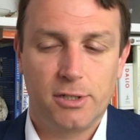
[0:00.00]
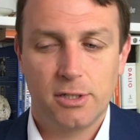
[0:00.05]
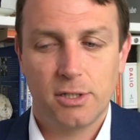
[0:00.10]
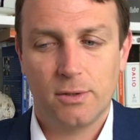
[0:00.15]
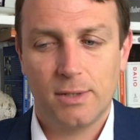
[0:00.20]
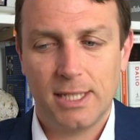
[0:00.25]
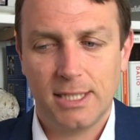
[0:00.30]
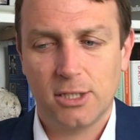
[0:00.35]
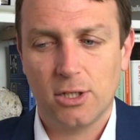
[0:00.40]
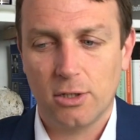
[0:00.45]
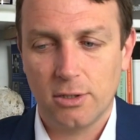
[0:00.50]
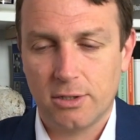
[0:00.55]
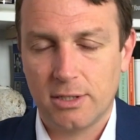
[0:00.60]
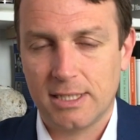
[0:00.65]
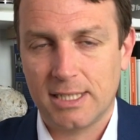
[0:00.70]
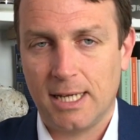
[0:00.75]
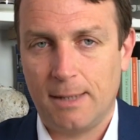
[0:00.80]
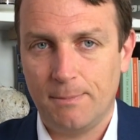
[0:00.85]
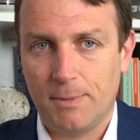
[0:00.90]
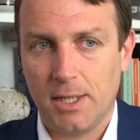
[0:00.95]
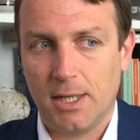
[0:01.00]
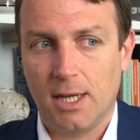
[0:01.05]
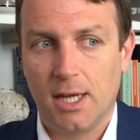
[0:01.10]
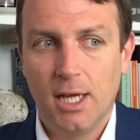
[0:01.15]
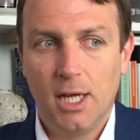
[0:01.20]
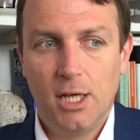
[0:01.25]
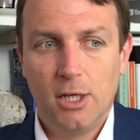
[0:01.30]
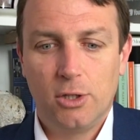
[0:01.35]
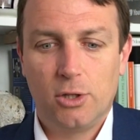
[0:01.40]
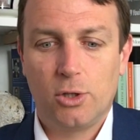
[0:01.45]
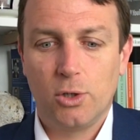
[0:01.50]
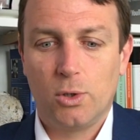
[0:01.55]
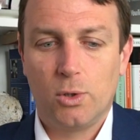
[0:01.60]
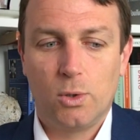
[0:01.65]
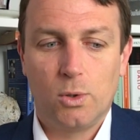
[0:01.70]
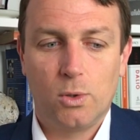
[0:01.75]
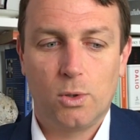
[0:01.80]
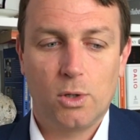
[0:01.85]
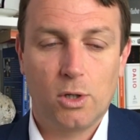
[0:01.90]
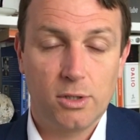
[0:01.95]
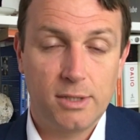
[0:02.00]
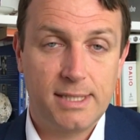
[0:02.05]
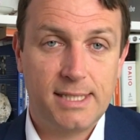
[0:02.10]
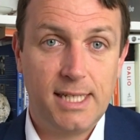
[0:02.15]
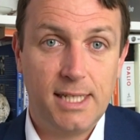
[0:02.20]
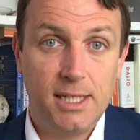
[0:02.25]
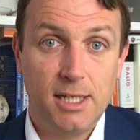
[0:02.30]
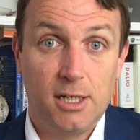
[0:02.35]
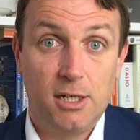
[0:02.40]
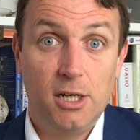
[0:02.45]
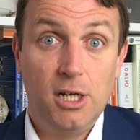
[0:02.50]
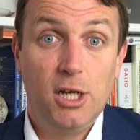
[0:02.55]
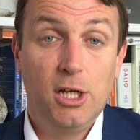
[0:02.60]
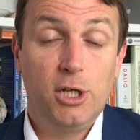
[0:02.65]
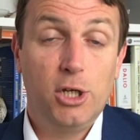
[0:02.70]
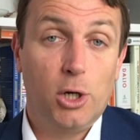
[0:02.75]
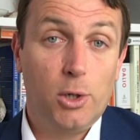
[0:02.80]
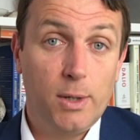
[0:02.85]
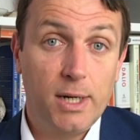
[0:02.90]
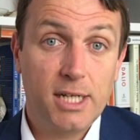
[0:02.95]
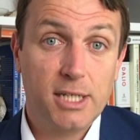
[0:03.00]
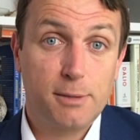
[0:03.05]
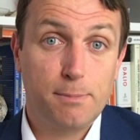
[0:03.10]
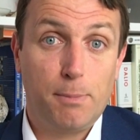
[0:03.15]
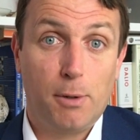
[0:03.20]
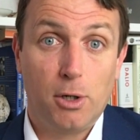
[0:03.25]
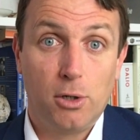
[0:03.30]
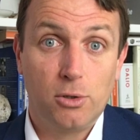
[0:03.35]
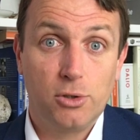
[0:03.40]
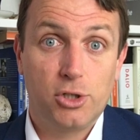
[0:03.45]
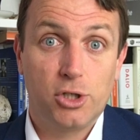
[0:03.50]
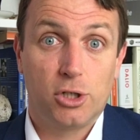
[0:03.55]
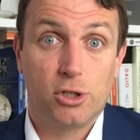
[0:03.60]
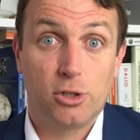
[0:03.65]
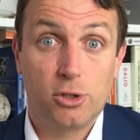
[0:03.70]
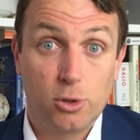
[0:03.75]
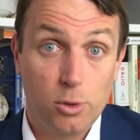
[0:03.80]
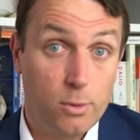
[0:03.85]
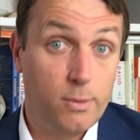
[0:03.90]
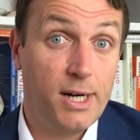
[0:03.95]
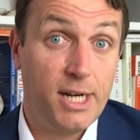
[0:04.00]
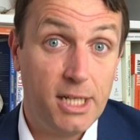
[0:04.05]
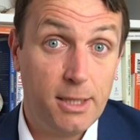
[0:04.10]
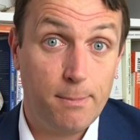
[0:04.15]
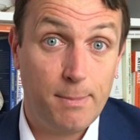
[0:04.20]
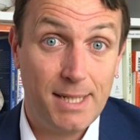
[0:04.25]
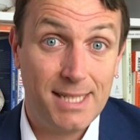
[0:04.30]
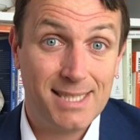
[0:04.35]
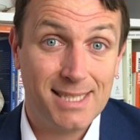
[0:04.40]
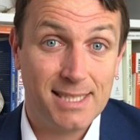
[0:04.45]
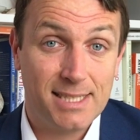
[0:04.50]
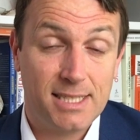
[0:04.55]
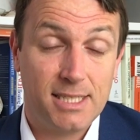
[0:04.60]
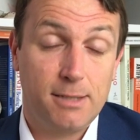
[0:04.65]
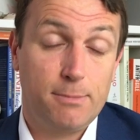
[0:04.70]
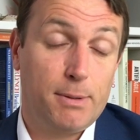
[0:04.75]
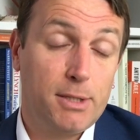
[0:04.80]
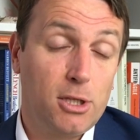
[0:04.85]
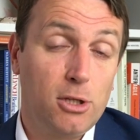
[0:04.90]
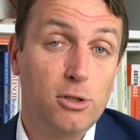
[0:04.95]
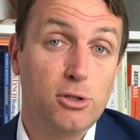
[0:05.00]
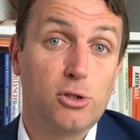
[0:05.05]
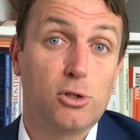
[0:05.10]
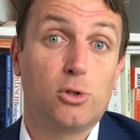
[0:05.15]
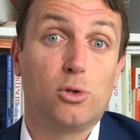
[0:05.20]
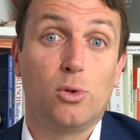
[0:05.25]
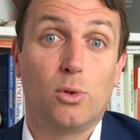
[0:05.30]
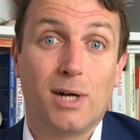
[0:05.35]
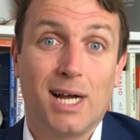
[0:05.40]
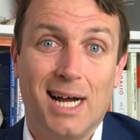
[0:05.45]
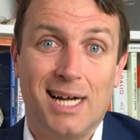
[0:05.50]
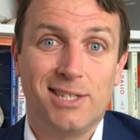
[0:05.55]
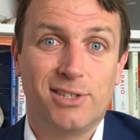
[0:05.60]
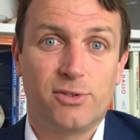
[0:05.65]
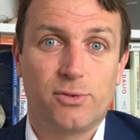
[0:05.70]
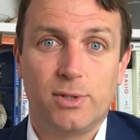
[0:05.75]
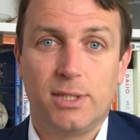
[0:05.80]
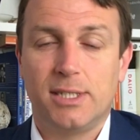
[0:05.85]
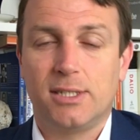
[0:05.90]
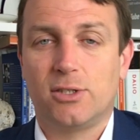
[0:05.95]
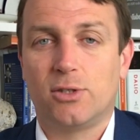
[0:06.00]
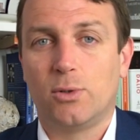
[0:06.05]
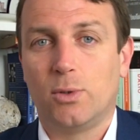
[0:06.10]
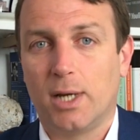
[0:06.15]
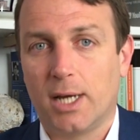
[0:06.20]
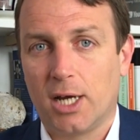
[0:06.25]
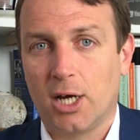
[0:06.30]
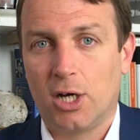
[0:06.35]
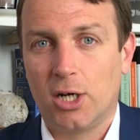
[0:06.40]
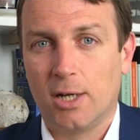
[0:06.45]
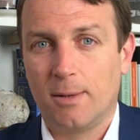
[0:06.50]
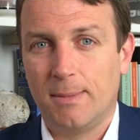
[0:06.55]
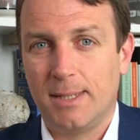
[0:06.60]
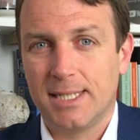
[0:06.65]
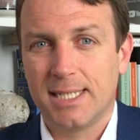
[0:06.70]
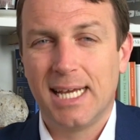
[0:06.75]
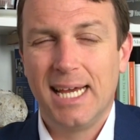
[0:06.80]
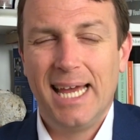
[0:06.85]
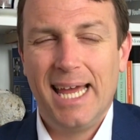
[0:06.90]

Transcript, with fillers: So that's also something to consider, your exposure to great businesses, but also to countries, to economies.